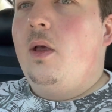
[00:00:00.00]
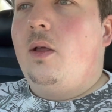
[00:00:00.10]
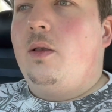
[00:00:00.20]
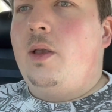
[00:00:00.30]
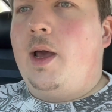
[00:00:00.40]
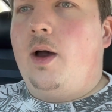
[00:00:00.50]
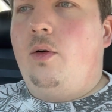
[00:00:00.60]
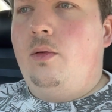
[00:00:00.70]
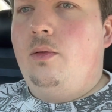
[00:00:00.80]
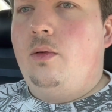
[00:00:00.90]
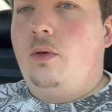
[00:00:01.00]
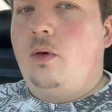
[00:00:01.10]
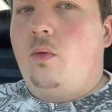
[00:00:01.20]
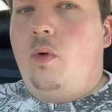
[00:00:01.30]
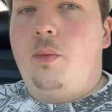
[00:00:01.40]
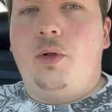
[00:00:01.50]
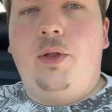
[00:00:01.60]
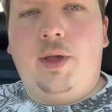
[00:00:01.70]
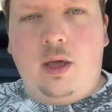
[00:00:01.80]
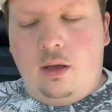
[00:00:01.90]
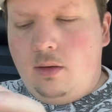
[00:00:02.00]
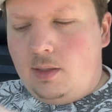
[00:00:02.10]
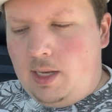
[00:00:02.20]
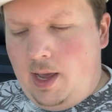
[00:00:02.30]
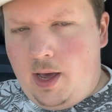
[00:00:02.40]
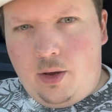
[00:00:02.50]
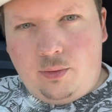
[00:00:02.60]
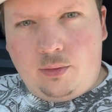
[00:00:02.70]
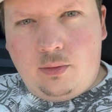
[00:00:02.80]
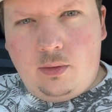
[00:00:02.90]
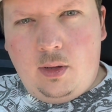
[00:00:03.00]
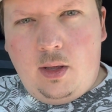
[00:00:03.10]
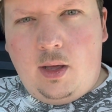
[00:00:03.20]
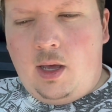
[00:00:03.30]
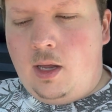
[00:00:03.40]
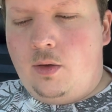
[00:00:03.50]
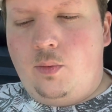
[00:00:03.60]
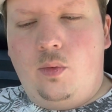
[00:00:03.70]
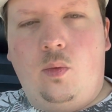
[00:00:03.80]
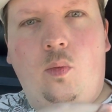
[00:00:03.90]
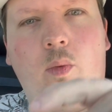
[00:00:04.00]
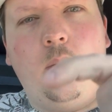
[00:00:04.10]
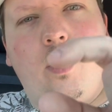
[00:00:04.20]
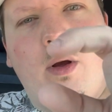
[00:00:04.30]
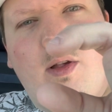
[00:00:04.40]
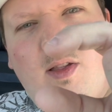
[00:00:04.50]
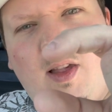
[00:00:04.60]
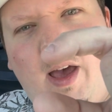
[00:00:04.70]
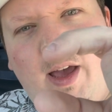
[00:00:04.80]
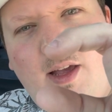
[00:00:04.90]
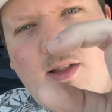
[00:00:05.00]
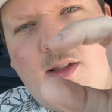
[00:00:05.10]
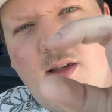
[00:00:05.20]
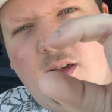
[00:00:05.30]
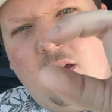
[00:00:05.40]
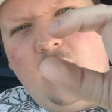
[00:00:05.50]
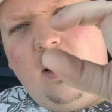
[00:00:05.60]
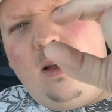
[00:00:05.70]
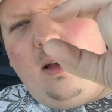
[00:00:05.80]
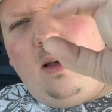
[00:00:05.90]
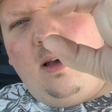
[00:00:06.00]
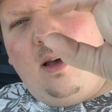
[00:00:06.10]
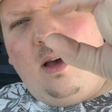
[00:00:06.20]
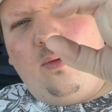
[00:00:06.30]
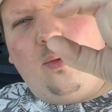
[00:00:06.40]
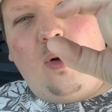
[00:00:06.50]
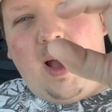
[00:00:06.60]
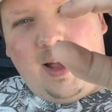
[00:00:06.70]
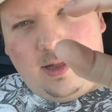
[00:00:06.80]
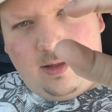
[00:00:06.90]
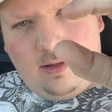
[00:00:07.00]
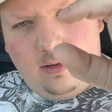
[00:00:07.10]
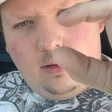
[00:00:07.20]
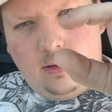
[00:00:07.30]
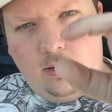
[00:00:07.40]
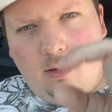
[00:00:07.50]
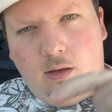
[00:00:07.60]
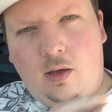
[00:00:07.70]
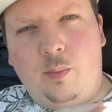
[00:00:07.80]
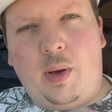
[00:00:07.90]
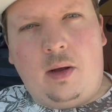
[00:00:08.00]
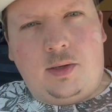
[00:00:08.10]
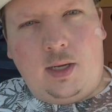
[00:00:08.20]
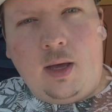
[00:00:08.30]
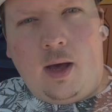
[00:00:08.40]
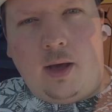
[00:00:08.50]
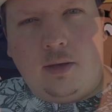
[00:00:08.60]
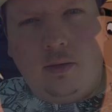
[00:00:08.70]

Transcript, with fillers: Now, we were looking down, and we were a size of rice compared to God.